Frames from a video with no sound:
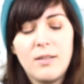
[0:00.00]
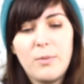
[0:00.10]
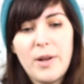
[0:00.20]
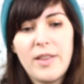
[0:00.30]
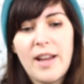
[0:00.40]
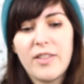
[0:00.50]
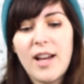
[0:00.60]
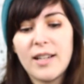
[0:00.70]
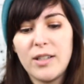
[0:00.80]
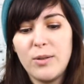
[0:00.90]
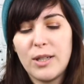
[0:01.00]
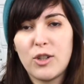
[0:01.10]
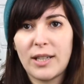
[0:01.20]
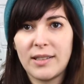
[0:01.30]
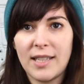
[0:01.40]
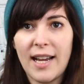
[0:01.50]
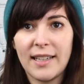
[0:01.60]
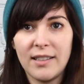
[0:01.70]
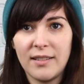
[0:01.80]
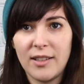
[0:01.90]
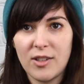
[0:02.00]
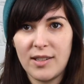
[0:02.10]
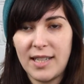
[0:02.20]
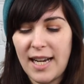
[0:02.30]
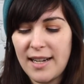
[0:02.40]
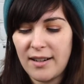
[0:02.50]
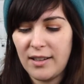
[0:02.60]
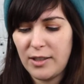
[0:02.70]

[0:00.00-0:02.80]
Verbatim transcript: with Athleta, you can check the tag and there's a date uh,